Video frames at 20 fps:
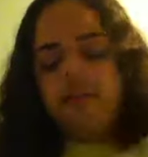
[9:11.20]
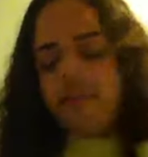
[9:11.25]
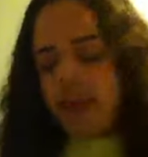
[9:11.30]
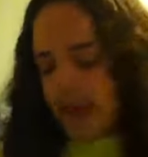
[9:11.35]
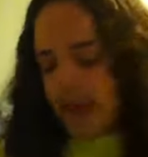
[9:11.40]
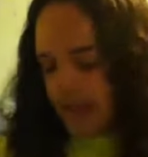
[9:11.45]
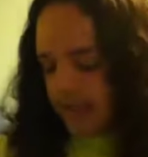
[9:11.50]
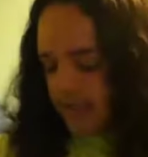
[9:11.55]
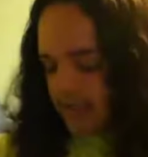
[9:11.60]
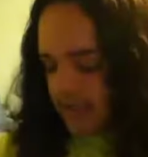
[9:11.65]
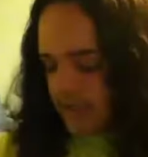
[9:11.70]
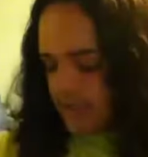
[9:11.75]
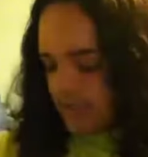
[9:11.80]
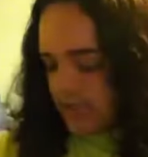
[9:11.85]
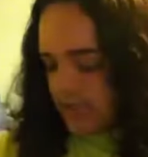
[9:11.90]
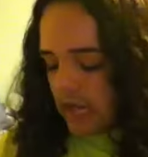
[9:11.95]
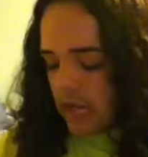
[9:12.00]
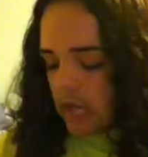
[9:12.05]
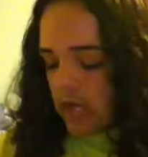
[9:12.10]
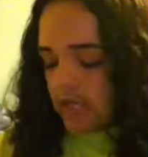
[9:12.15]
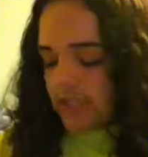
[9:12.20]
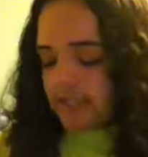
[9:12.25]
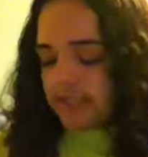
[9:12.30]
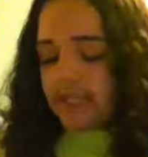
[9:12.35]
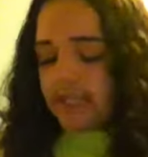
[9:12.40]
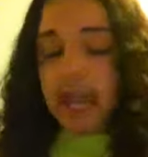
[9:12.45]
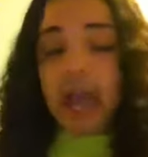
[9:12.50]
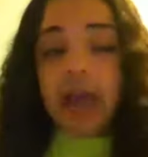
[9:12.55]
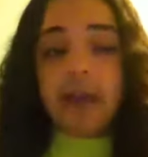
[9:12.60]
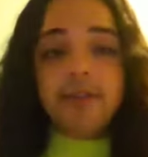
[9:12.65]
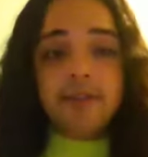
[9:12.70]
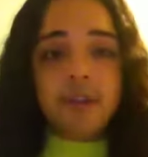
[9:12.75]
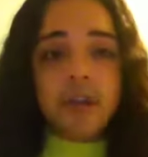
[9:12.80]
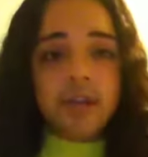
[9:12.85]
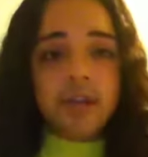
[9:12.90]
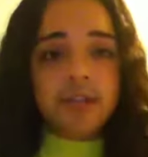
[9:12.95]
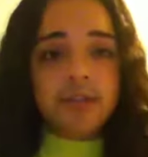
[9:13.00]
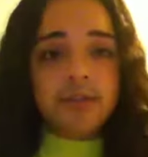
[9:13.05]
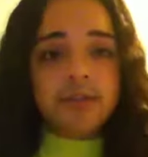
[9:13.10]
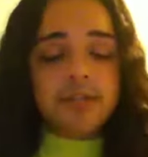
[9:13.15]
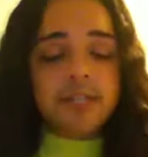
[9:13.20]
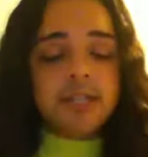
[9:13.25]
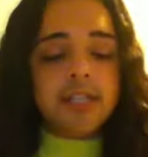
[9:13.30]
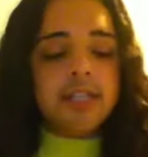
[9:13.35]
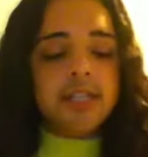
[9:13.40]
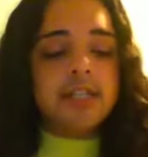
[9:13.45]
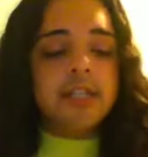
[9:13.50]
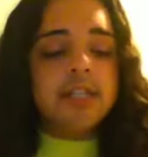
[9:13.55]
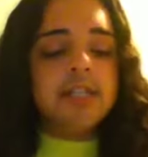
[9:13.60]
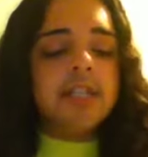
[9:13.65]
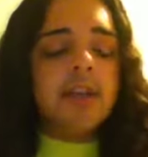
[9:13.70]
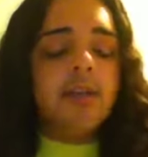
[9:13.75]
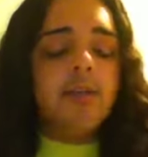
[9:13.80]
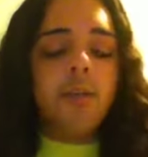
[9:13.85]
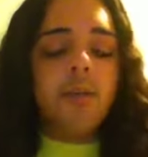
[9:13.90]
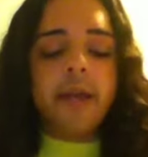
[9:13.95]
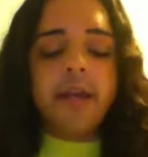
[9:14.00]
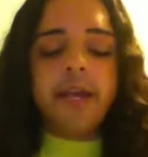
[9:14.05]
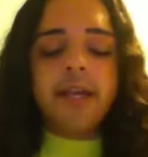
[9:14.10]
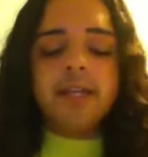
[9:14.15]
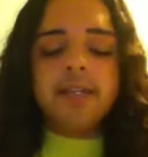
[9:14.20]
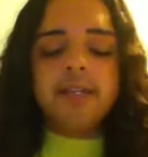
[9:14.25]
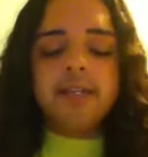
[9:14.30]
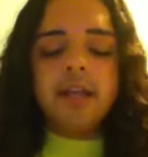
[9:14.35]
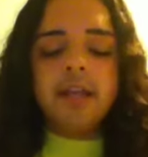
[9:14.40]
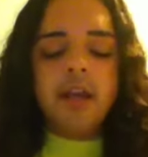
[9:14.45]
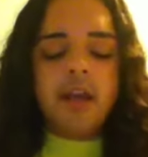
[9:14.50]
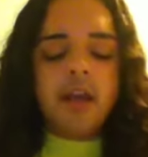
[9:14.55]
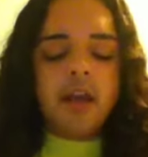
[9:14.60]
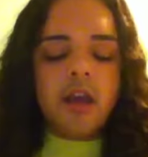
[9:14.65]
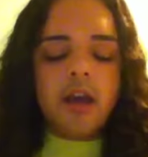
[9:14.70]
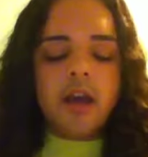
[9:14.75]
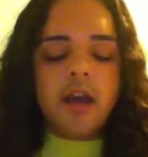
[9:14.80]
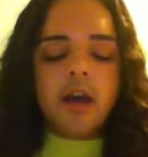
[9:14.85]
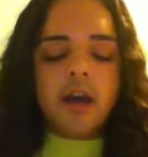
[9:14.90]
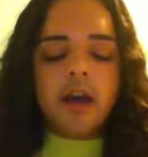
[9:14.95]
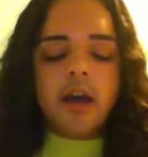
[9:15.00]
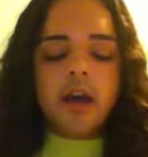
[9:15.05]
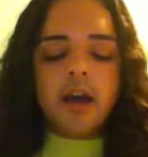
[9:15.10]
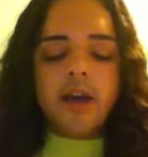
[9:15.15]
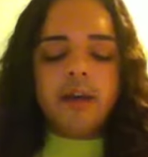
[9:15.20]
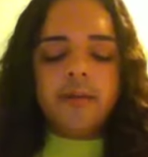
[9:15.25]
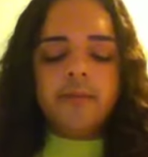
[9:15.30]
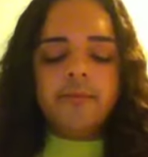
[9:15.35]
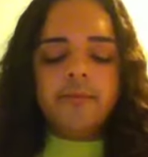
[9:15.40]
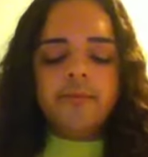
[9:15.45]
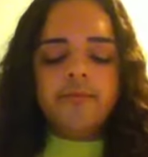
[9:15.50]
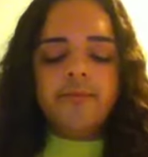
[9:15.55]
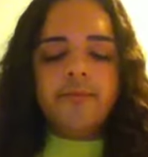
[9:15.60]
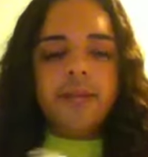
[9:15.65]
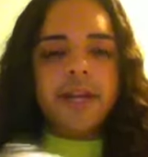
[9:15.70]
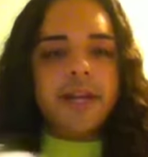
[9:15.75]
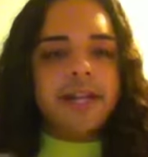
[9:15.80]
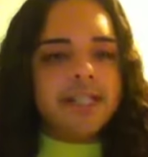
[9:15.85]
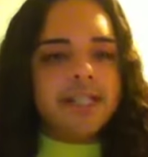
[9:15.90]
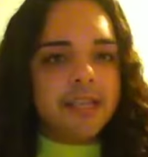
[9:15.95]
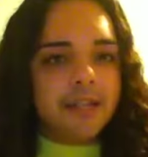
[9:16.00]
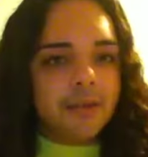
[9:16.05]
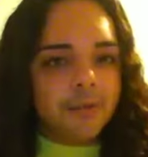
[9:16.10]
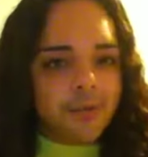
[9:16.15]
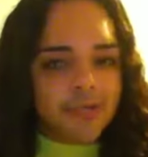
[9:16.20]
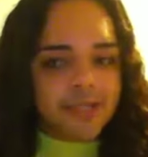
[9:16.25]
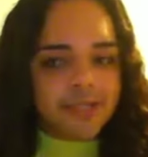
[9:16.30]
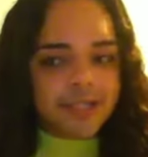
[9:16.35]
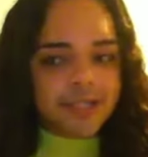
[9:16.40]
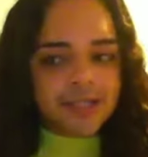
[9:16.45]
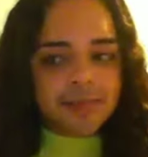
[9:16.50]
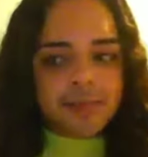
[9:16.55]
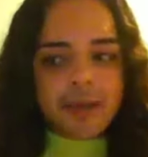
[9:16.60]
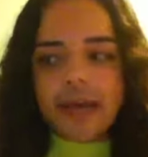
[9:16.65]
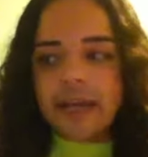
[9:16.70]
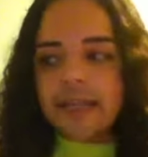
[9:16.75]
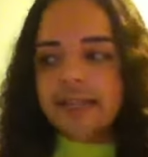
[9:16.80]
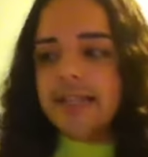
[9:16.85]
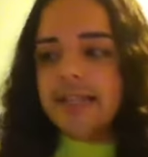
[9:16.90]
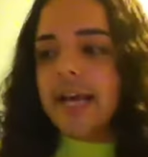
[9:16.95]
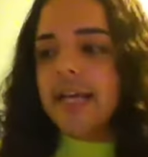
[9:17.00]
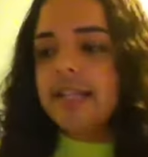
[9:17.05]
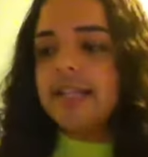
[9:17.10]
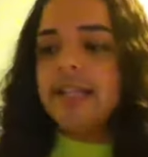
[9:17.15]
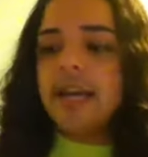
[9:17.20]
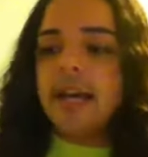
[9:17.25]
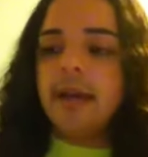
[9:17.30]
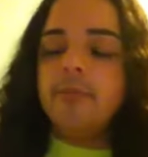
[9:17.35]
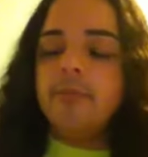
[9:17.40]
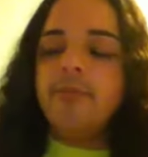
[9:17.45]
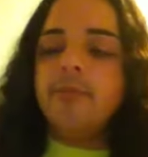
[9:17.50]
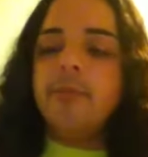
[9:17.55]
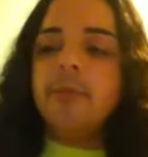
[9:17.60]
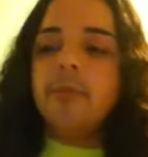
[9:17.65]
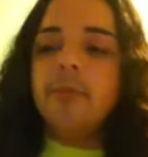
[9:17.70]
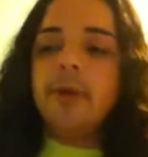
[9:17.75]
of packets. I honestly have not used it since I went, because it wasn't as bad as last time.